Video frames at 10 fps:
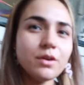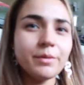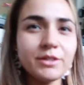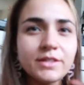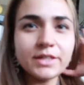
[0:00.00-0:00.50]
know
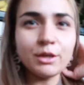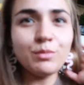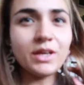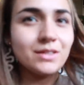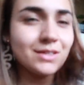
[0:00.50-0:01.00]
when you sit
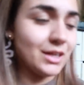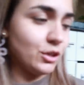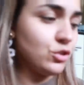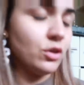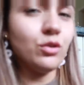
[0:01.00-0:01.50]
in places that
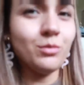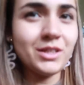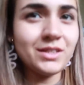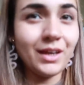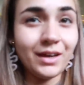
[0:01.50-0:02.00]
you don't
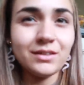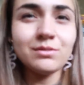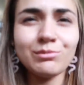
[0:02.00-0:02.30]
normally sit in,